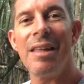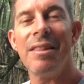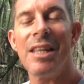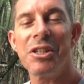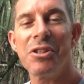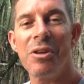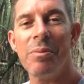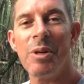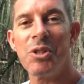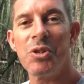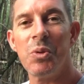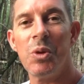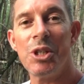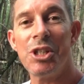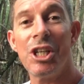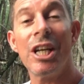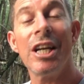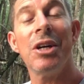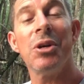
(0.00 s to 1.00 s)
Thanks very much for
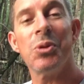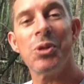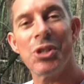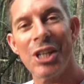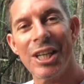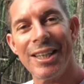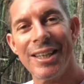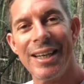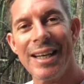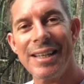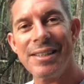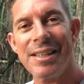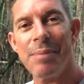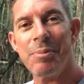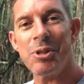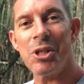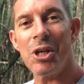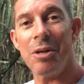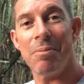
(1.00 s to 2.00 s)
watching. See you in the next
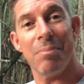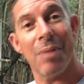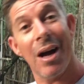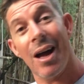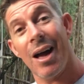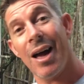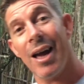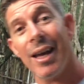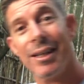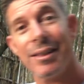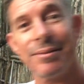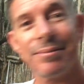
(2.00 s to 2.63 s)
episode. Bye.